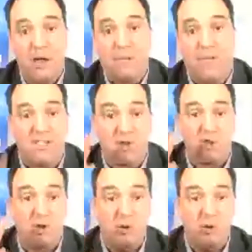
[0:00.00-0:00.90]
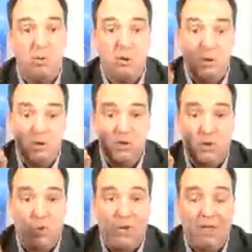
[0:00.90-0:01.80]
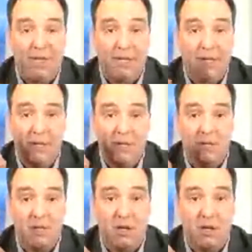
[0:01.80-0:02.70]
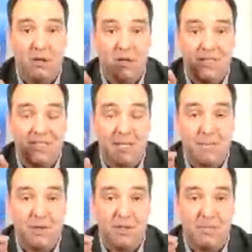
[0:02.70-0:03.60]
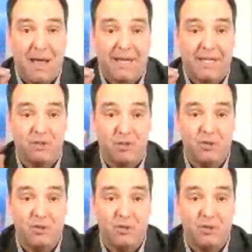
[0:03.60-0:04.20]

But that is a $2 trillion stimulus package.